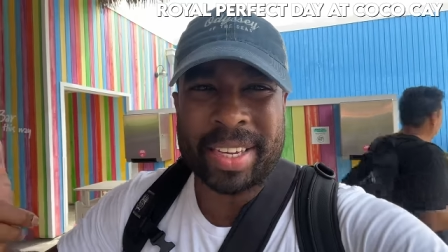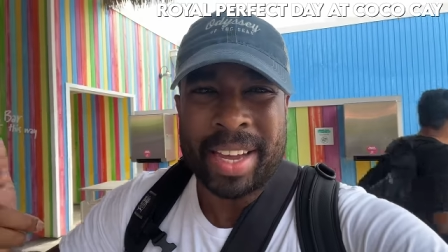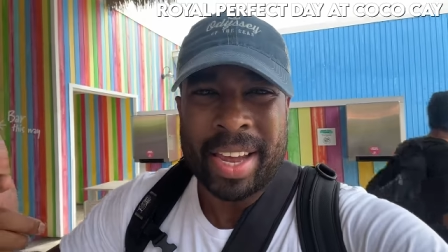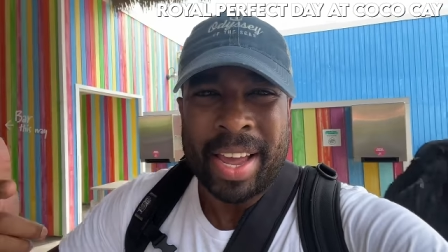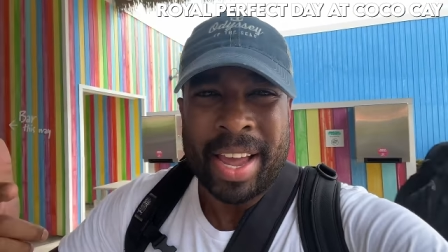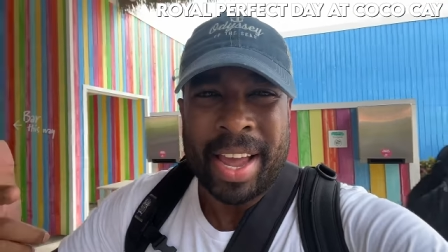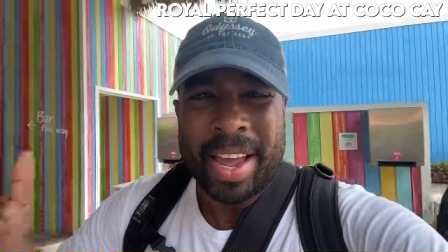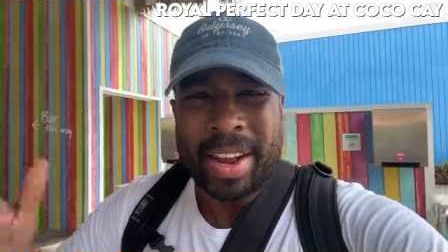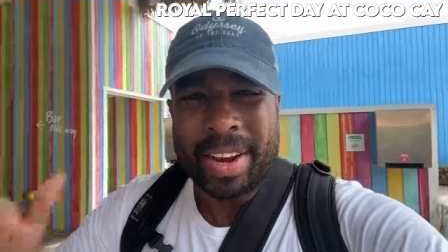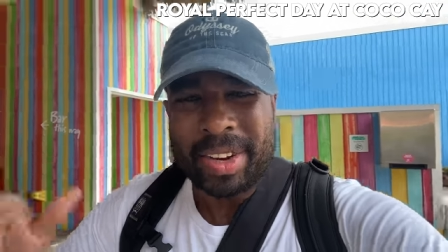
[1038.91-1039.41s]

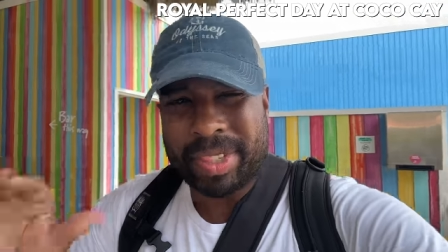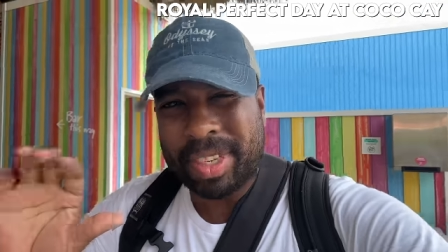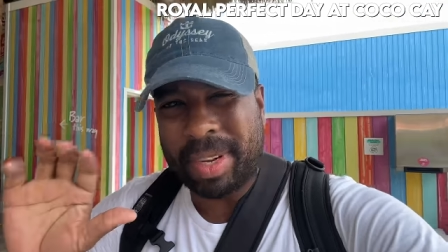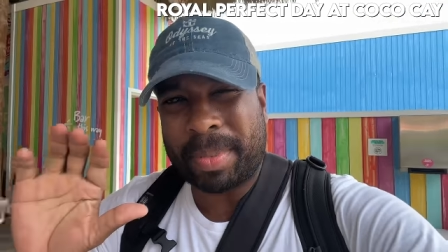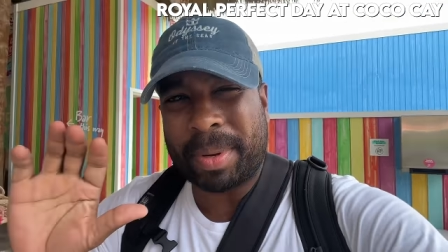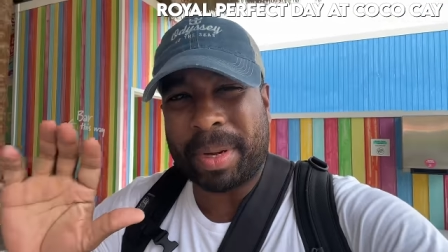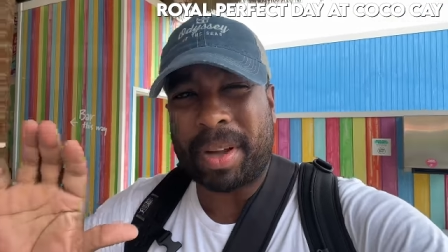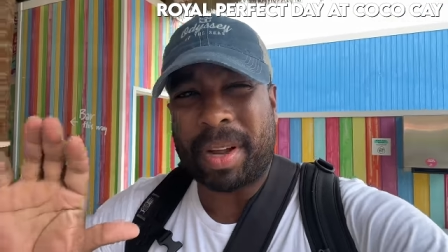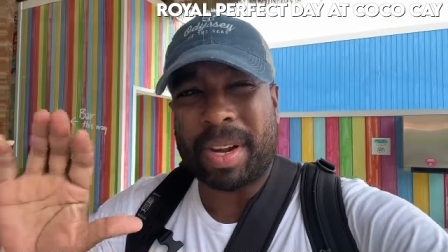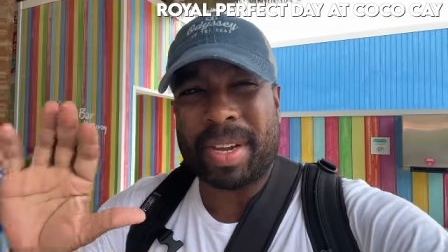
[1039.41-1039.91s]
And there's
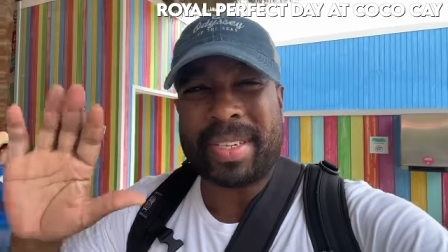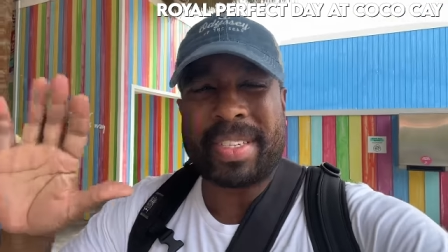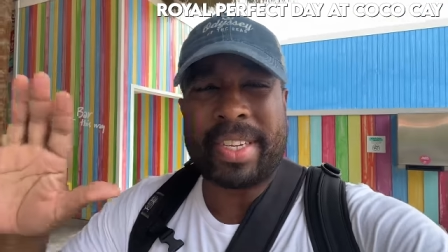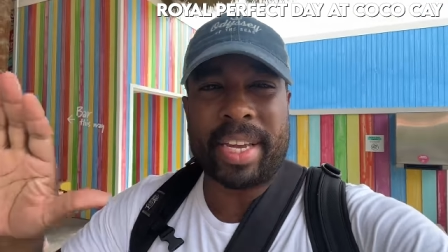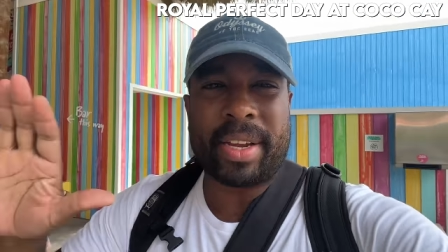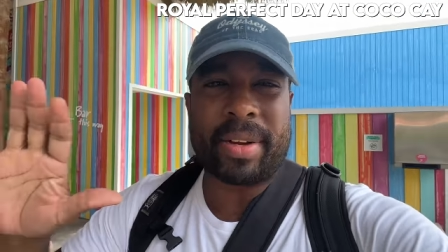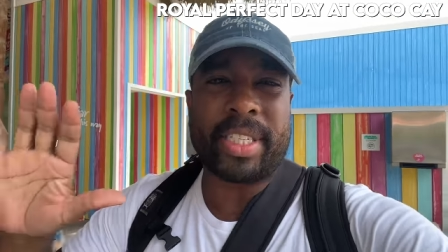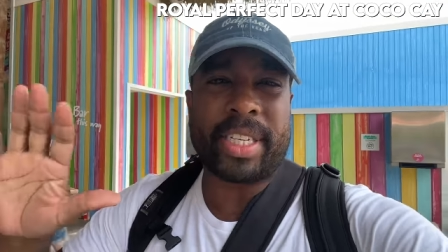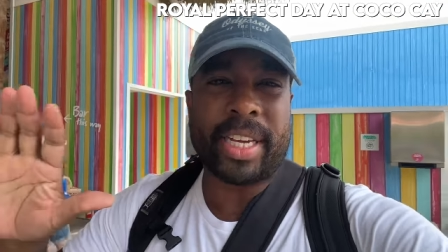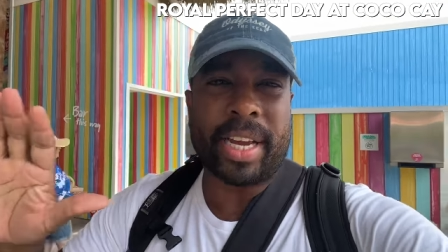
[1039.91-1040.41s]
something called a
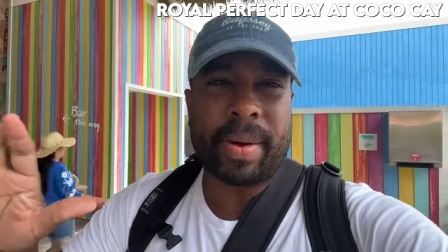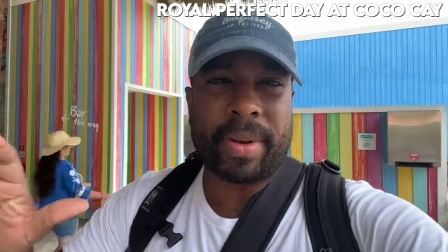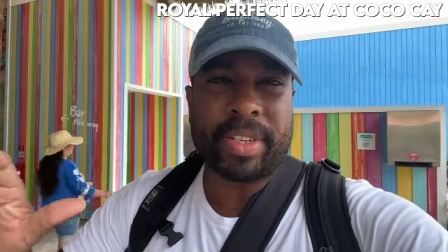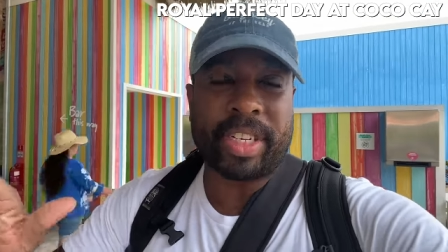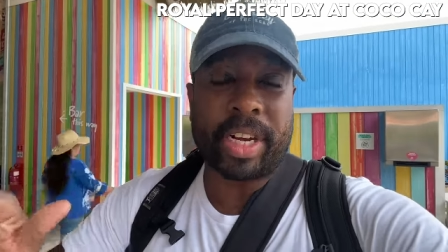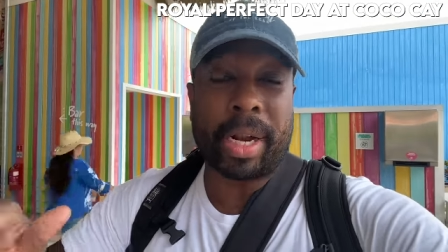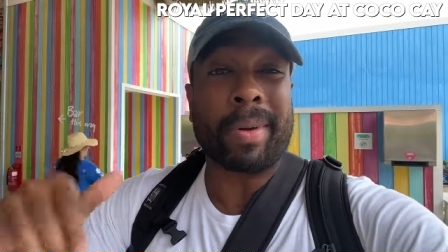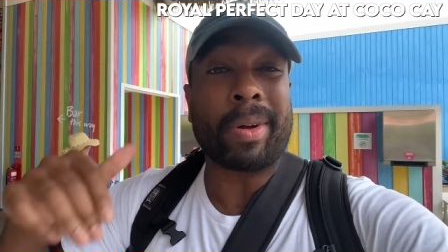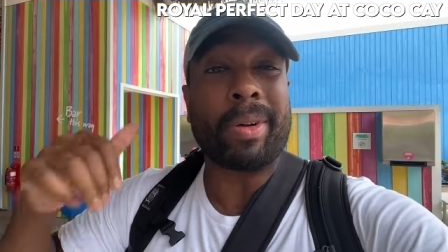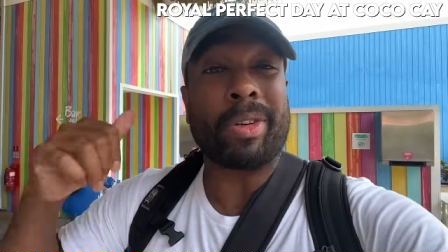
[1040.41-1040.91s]
secret sandwich
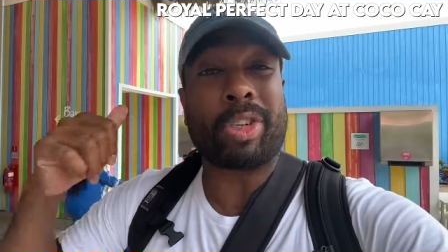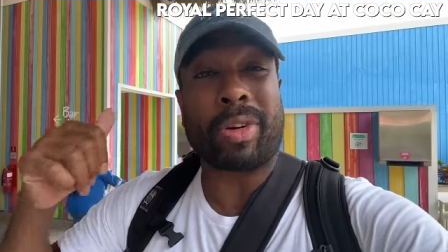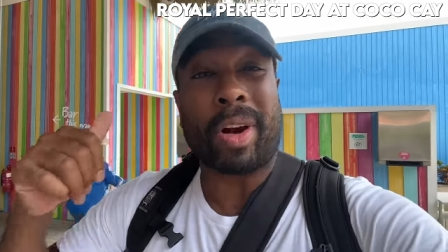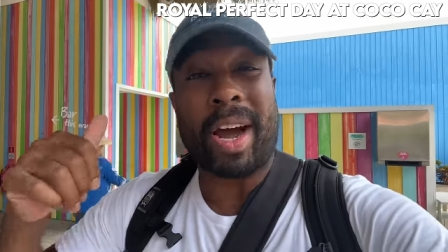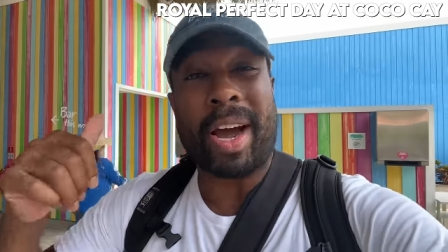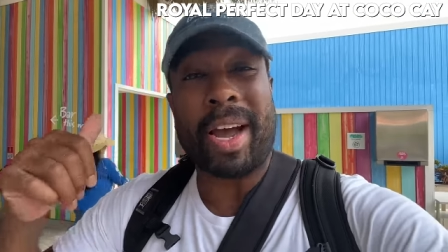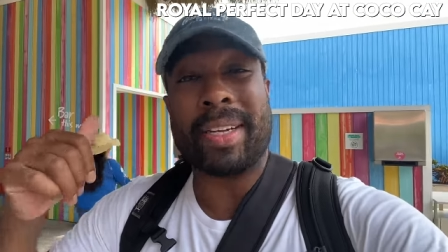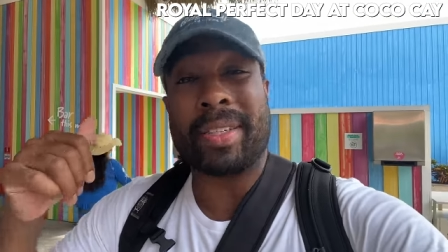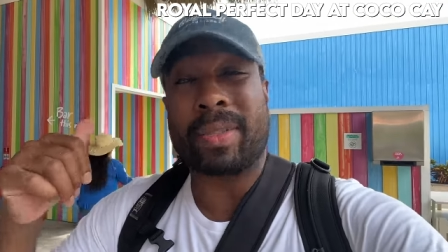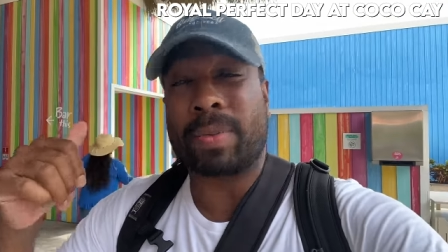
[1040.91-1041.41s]
that I'm gonna
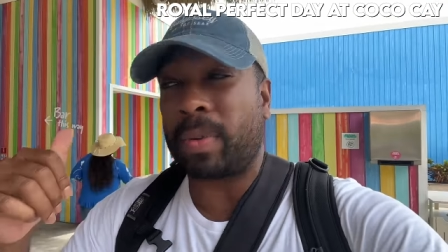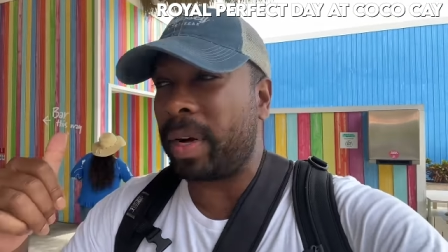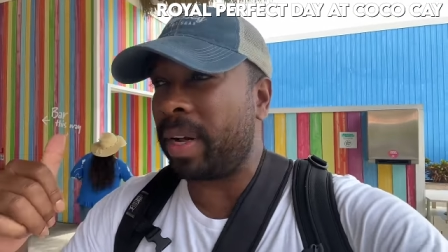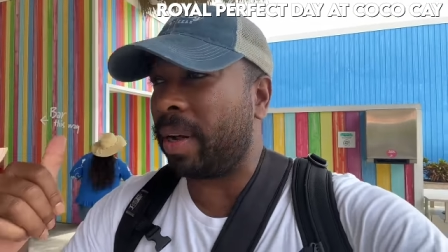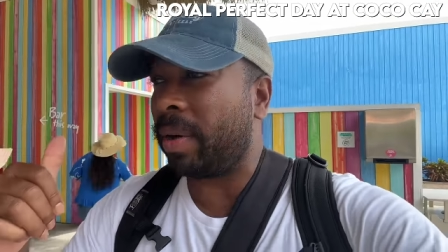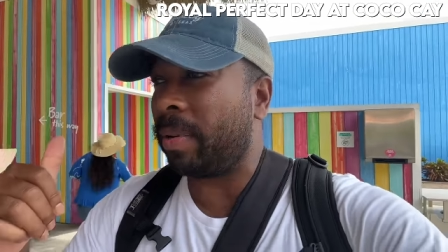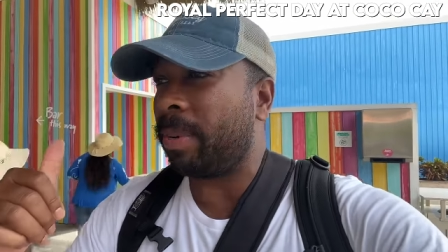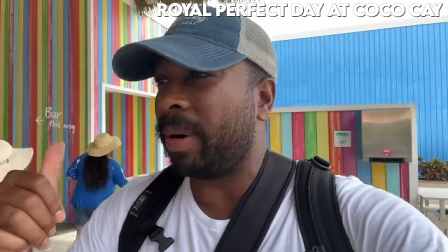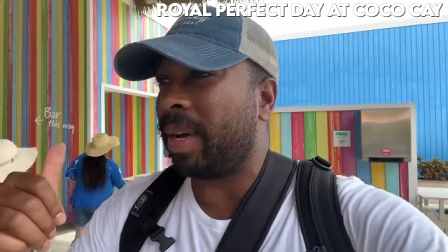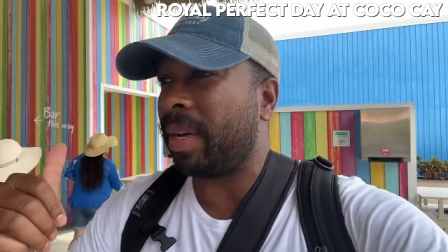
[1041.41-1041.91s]
try as
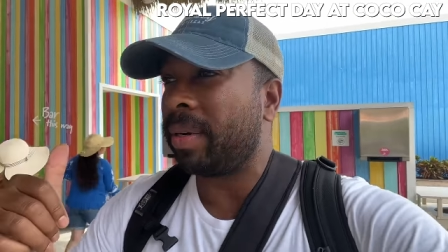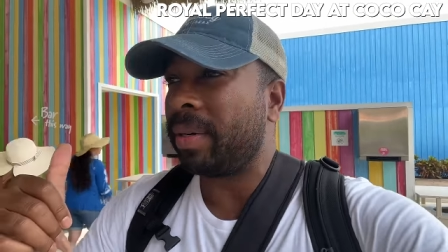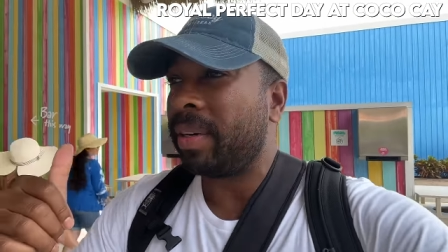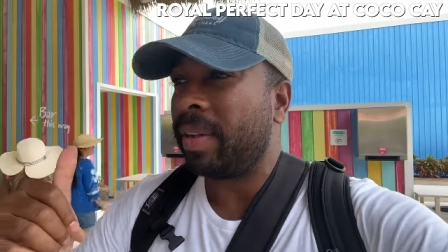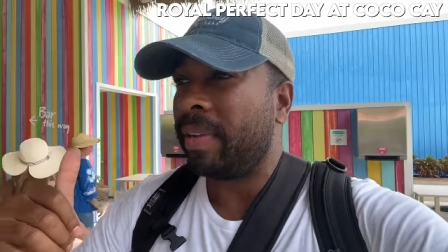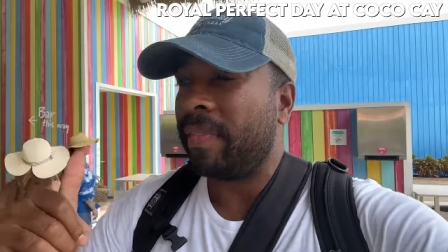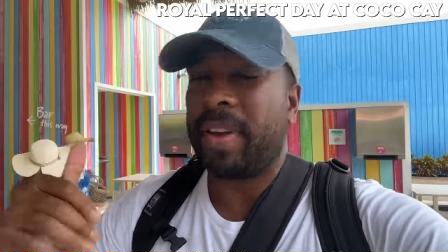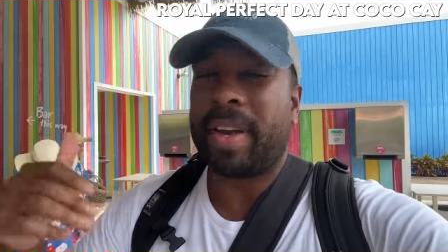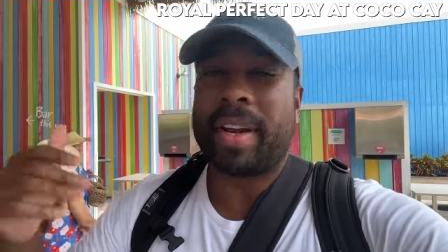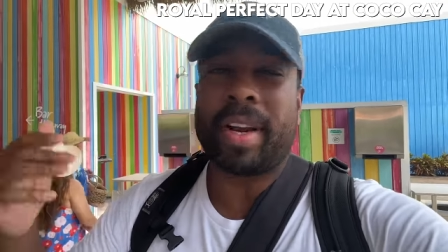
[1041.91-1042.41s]
well, but
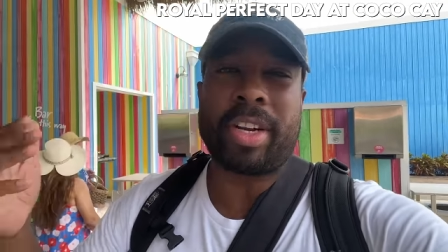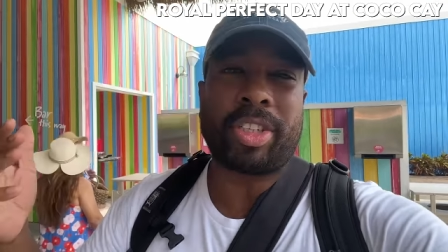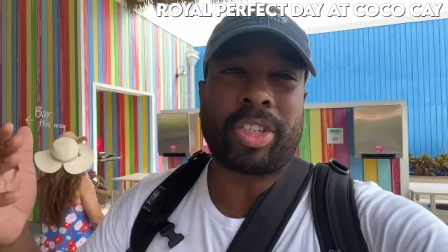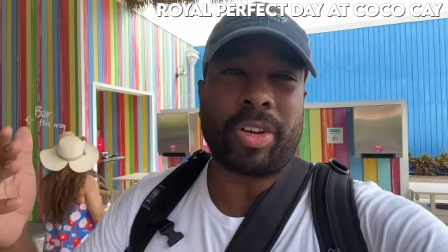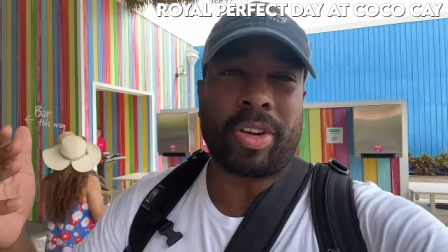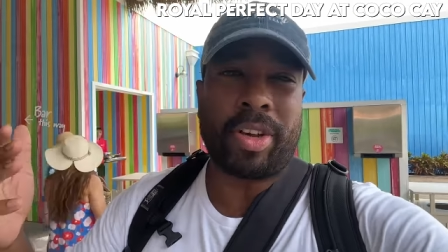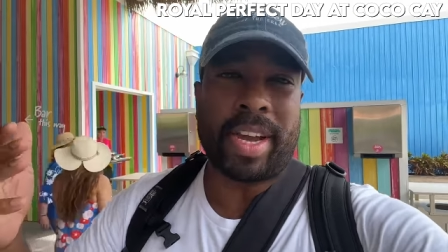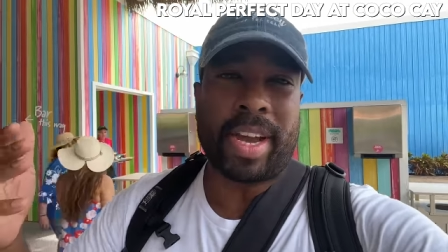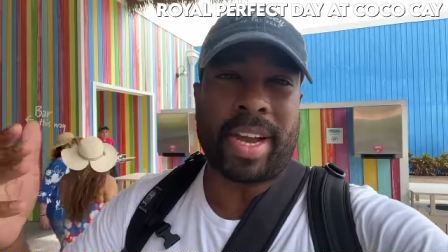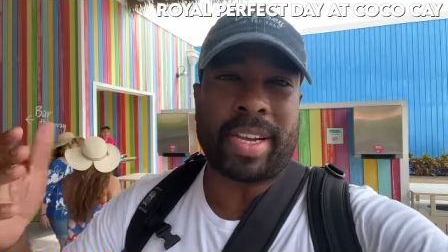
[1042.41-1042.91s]
figured I'd
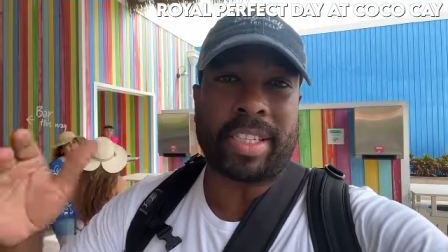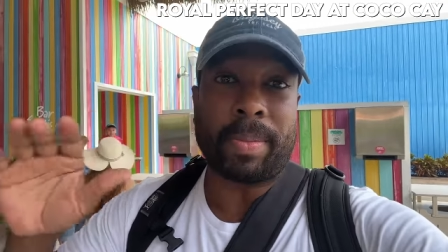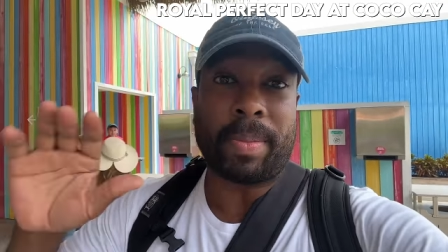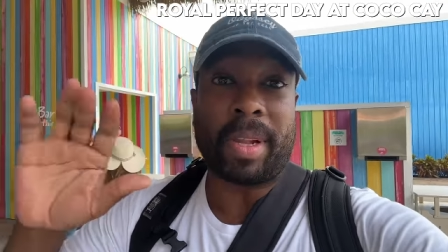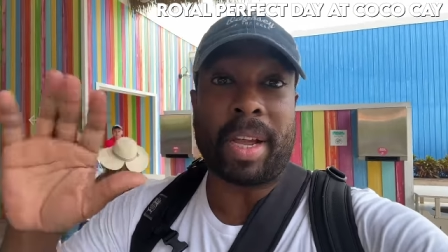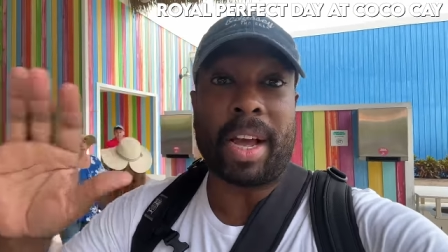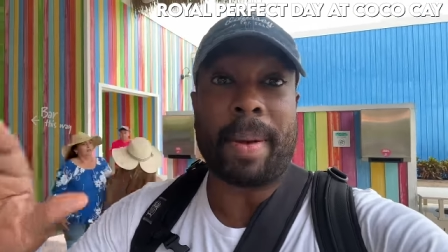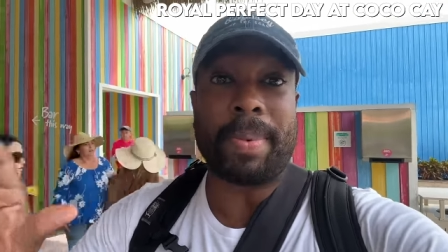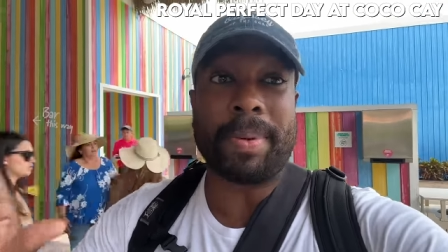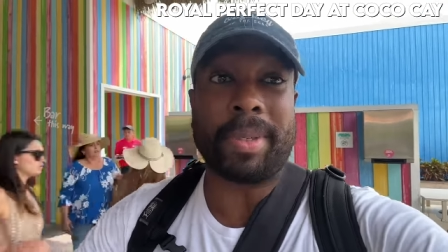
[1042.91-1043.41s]
show you guys some
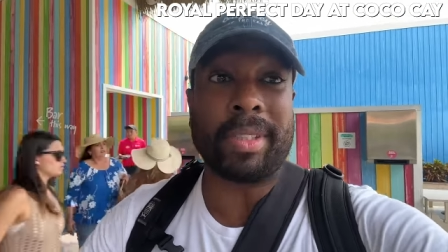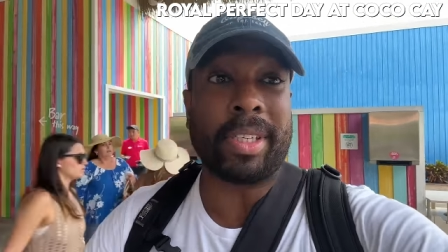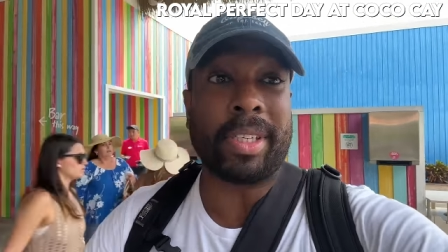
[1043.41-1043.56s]
of the options